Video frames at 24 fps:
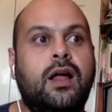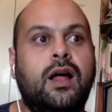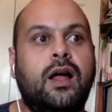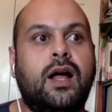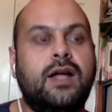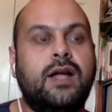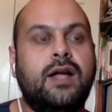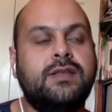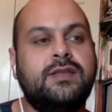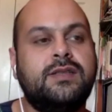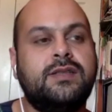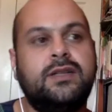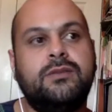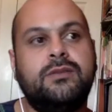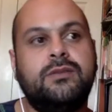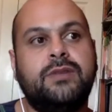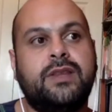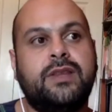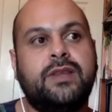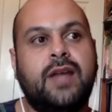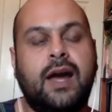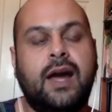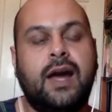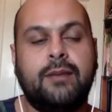I'll start with
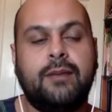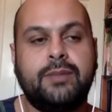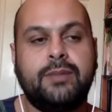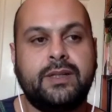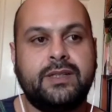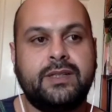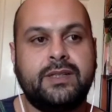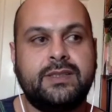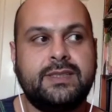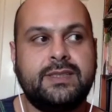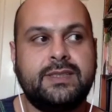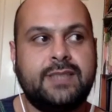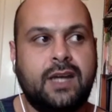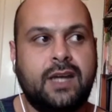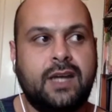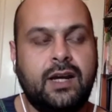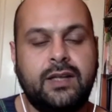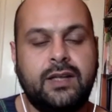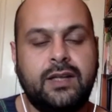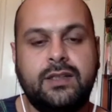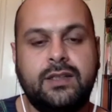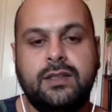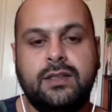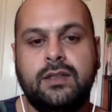the applicant
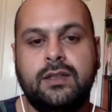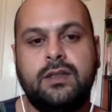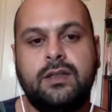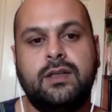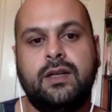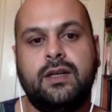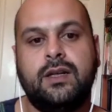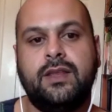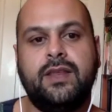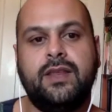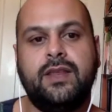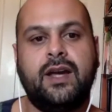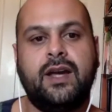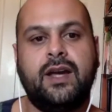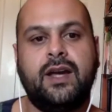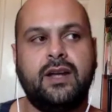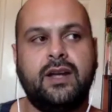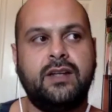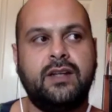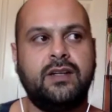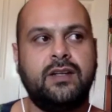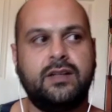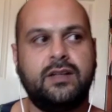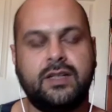side, and that
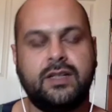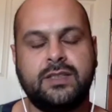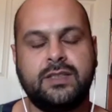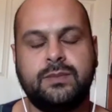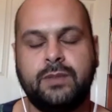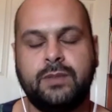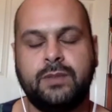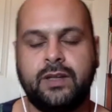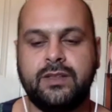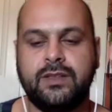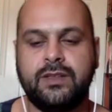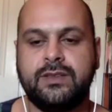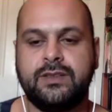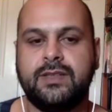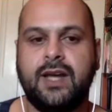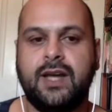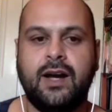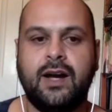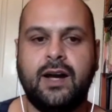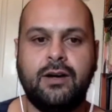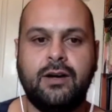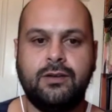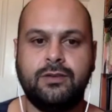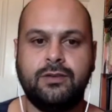kind of explains
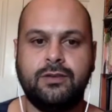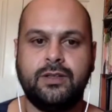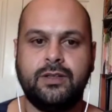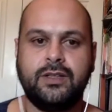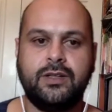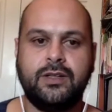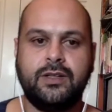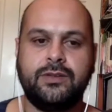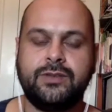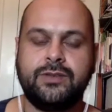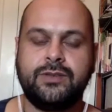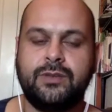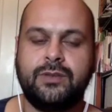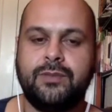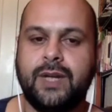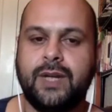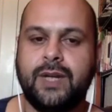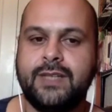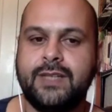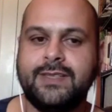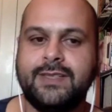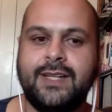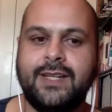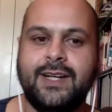how it goes on my
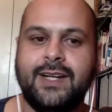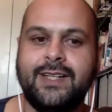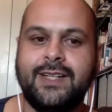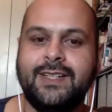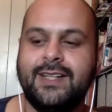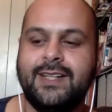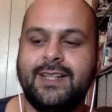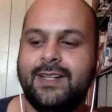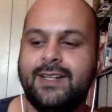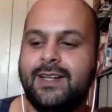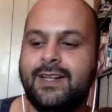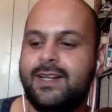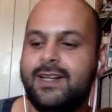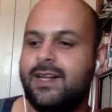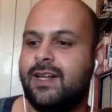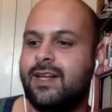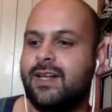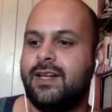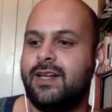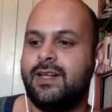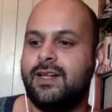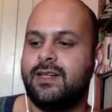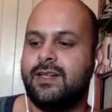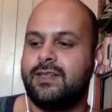side.
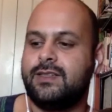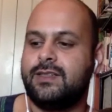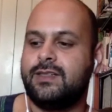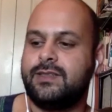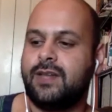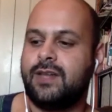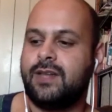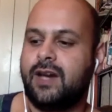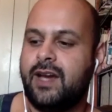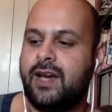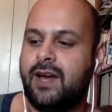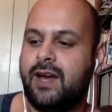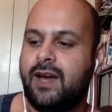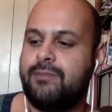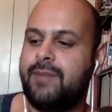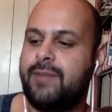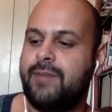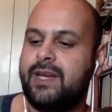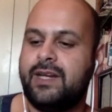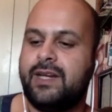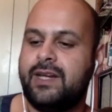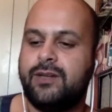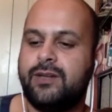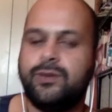So I had
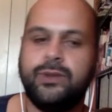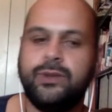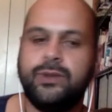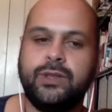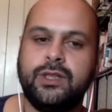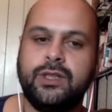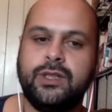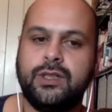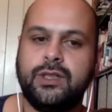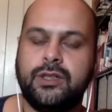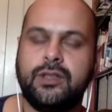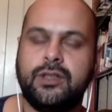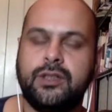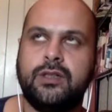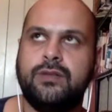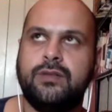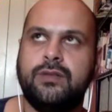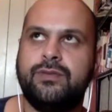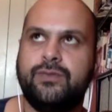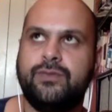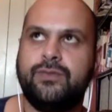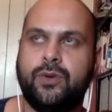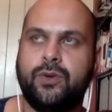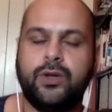made a Google
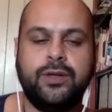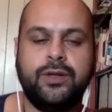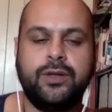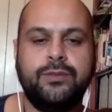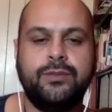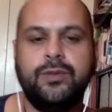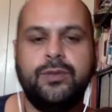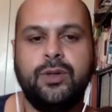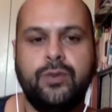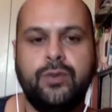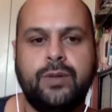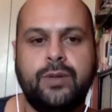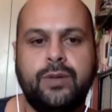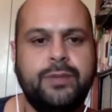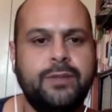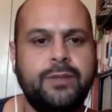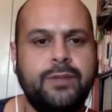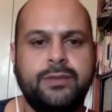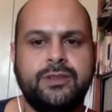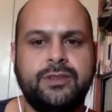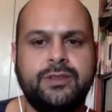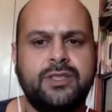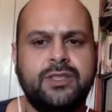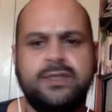form where
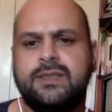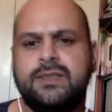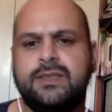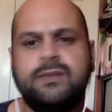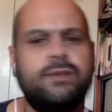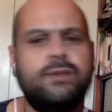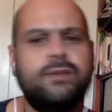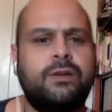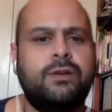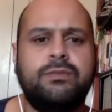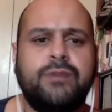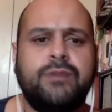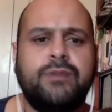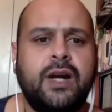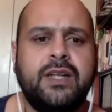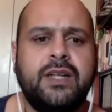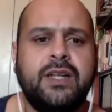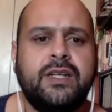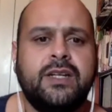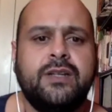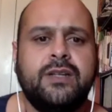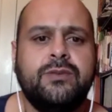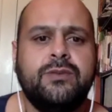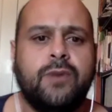people just write
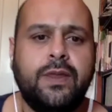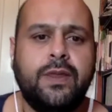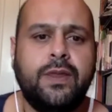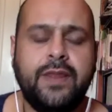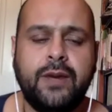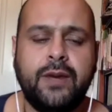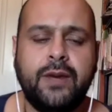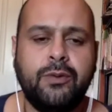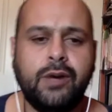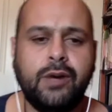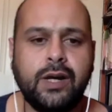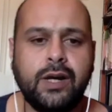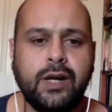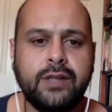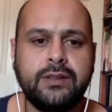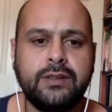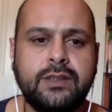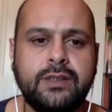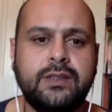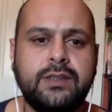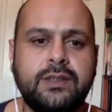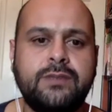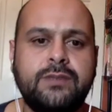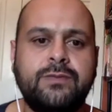in what they want
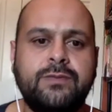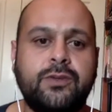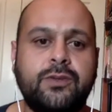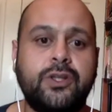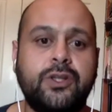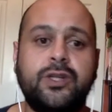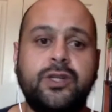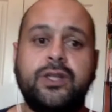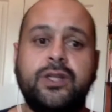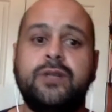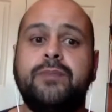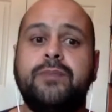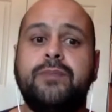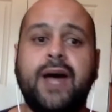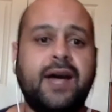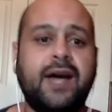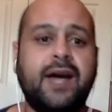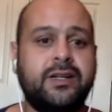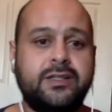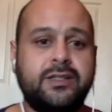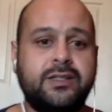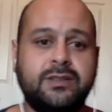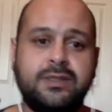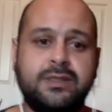for
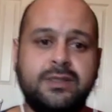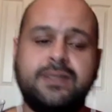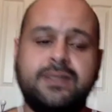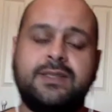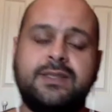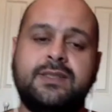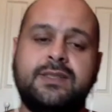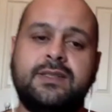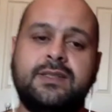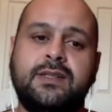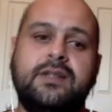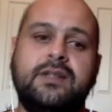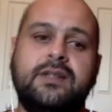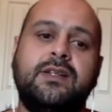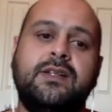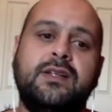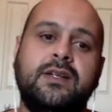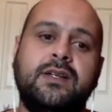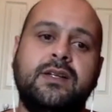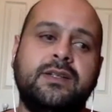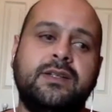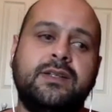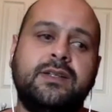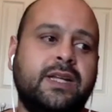patterns.
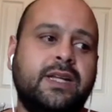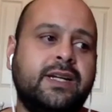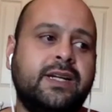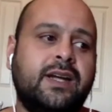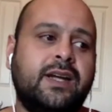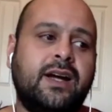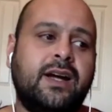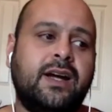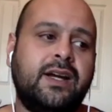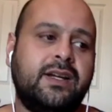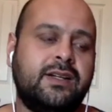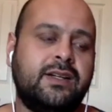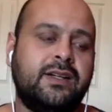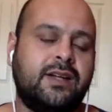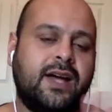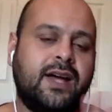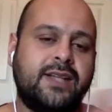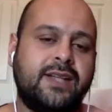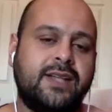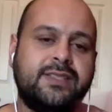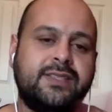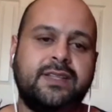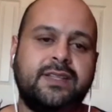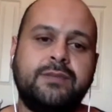It's like I
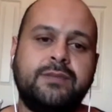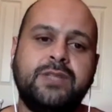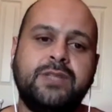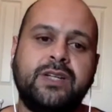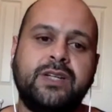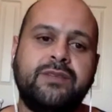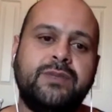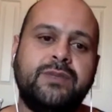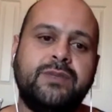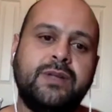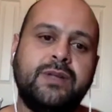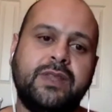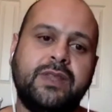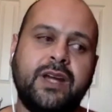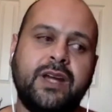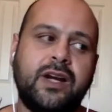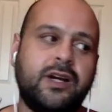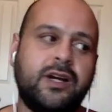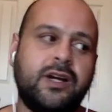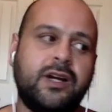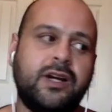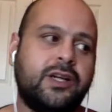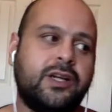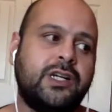ask them to give me
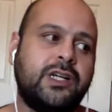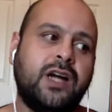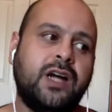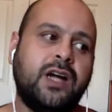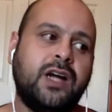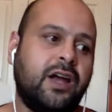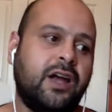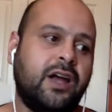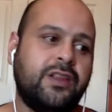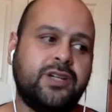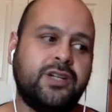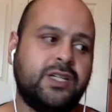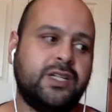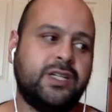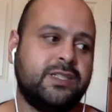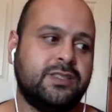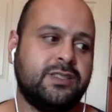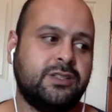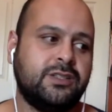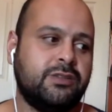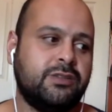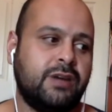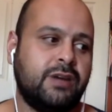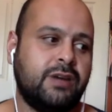their either
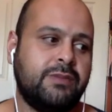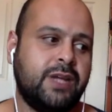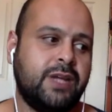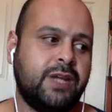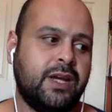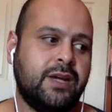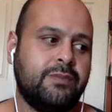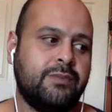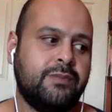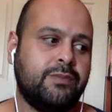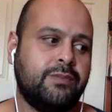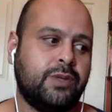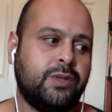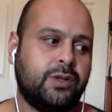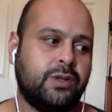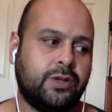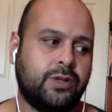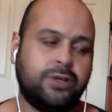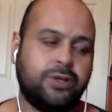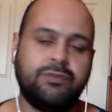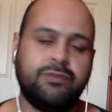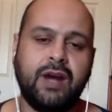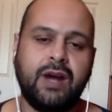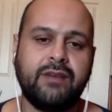Instagram name
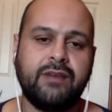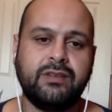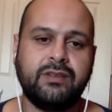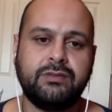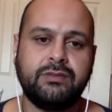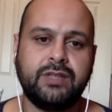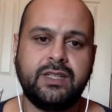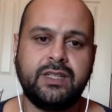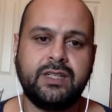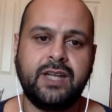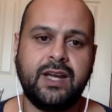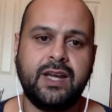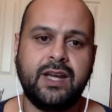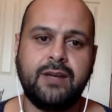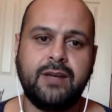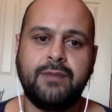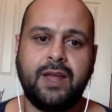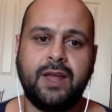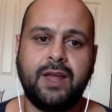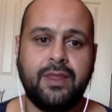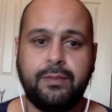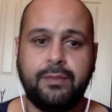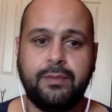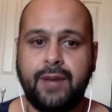or Ravelry name
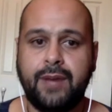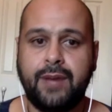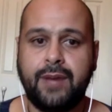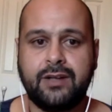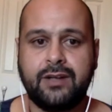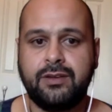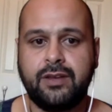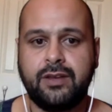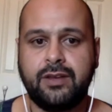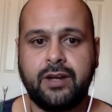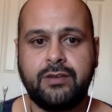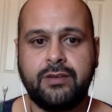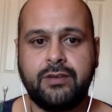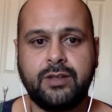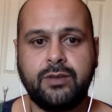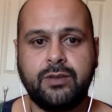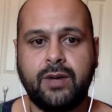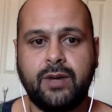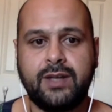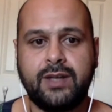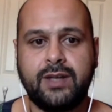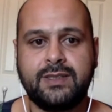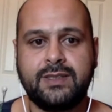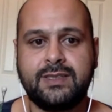and the pattern they
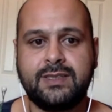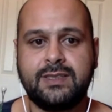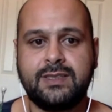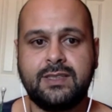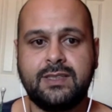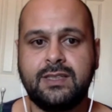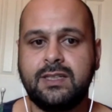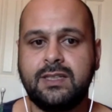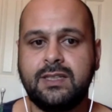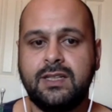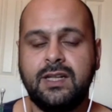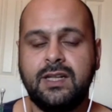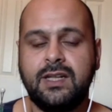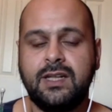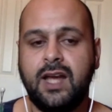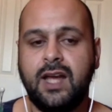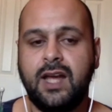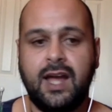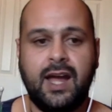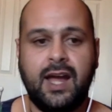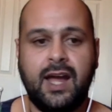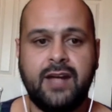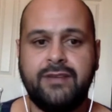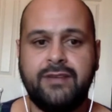request.
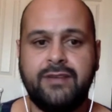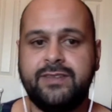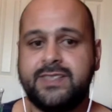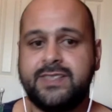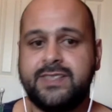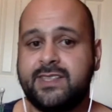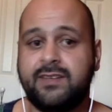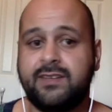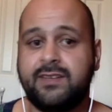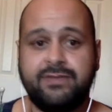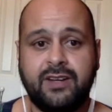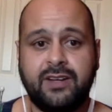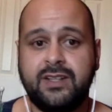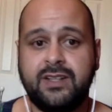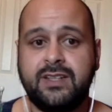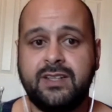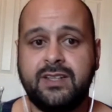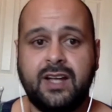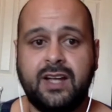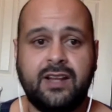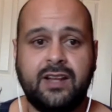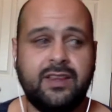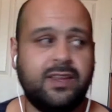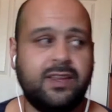And if it's the fund,
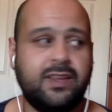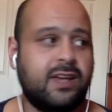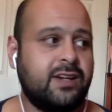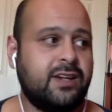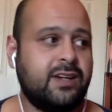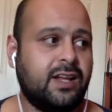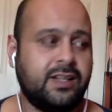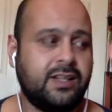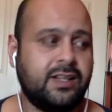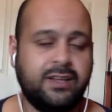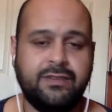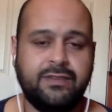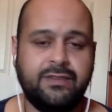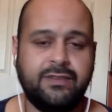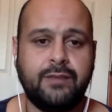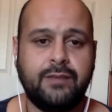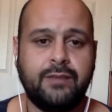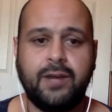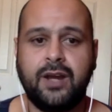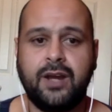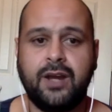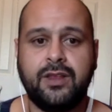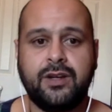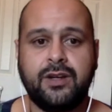I'll give them
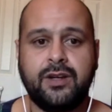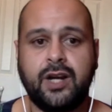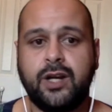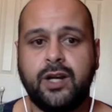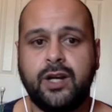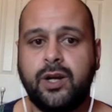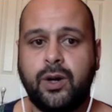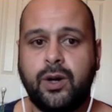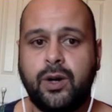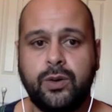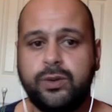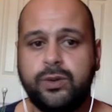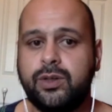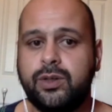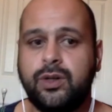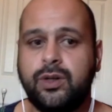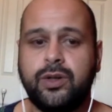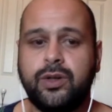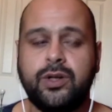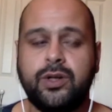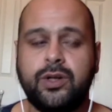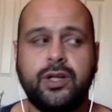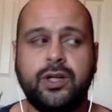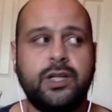either a code
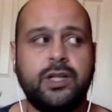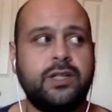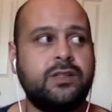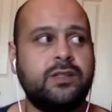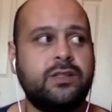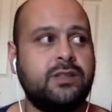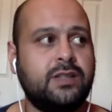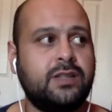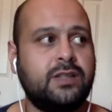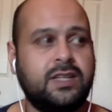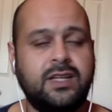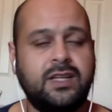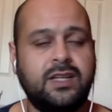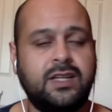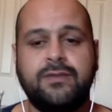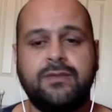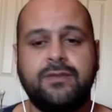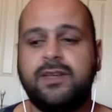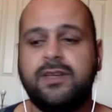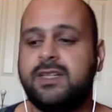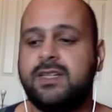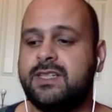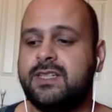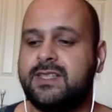or give
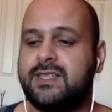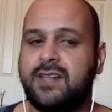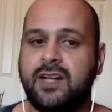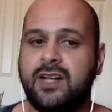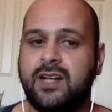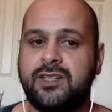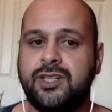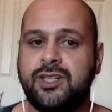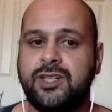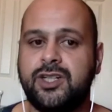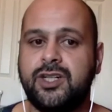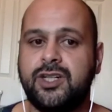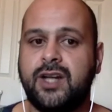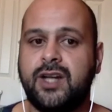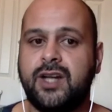the designer